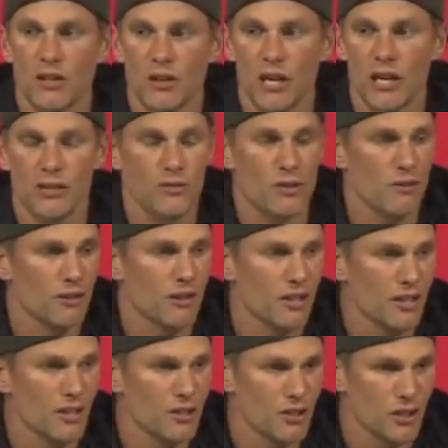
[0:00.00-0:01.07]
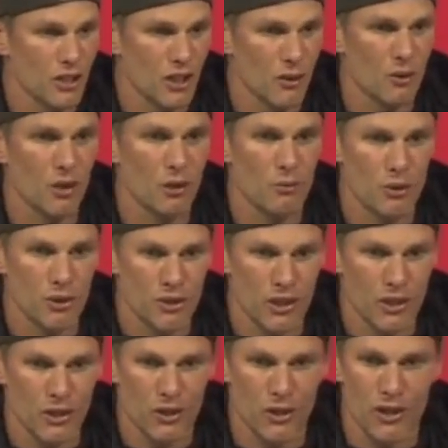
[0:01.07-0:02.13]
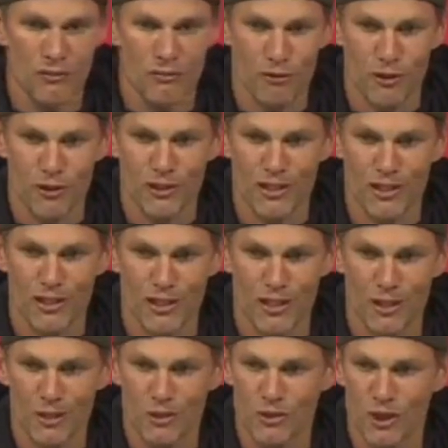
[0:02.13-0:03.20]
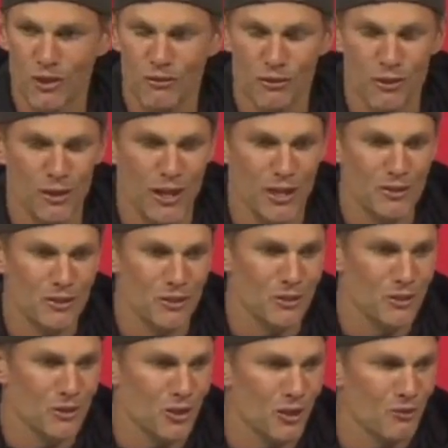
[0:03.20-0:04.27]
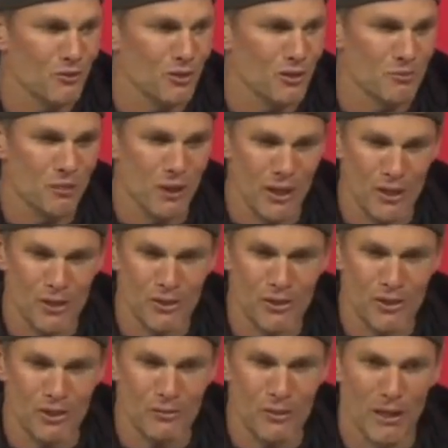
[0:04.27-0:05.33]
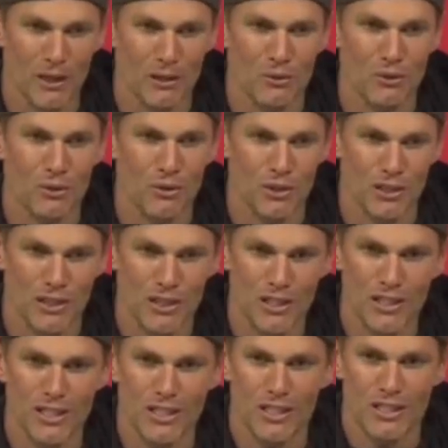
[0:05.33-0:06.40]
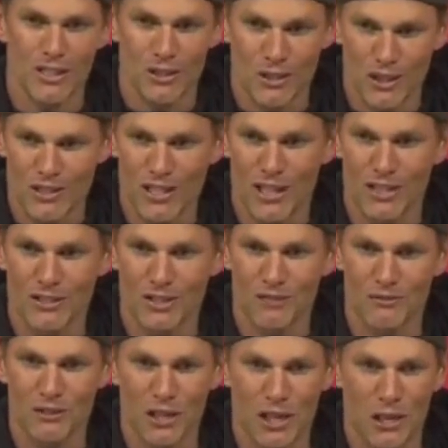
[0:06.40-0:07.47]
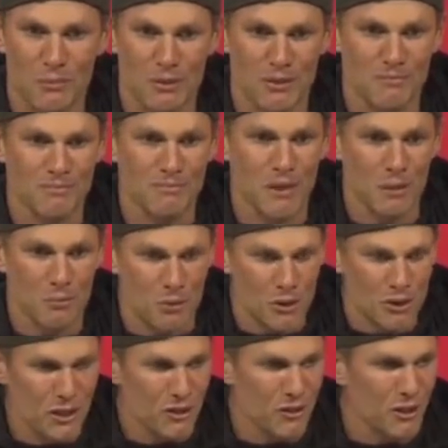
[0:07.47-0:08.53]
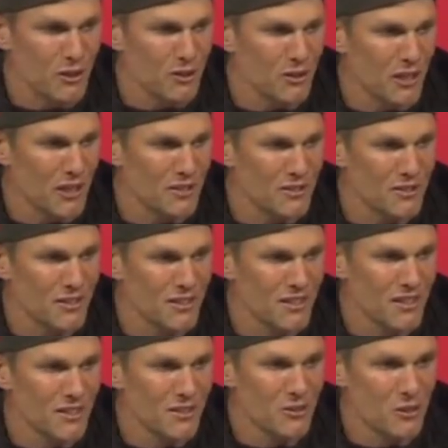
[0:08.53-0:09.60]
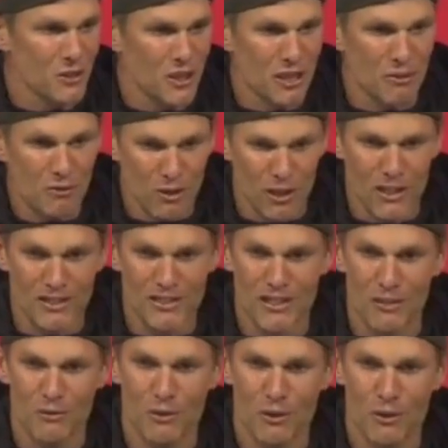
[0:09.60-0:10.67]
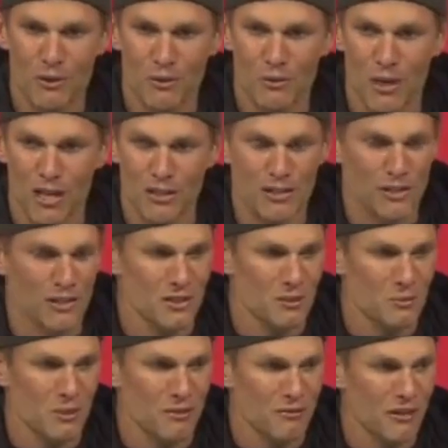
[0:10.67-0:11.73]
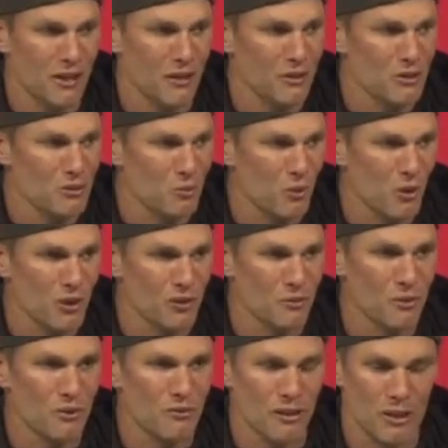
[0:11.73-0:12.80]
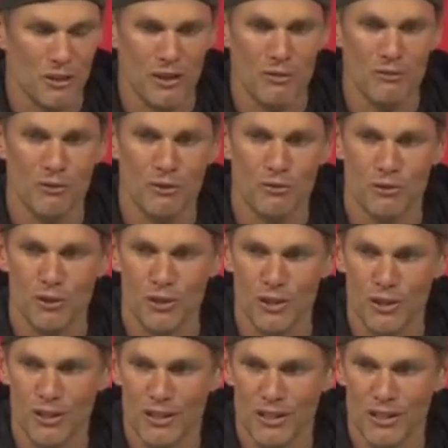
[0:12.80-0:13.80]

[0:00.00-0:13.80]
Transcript: you guys for everything this year. I really appreciate all your effort, and I know it's hard for you guys, too. It's hard for us players to make it through, and you guys got a tough job, and I appreciate all that you guys do to cover us and everyone who watches and is a big fan of the sport. We're very grateful for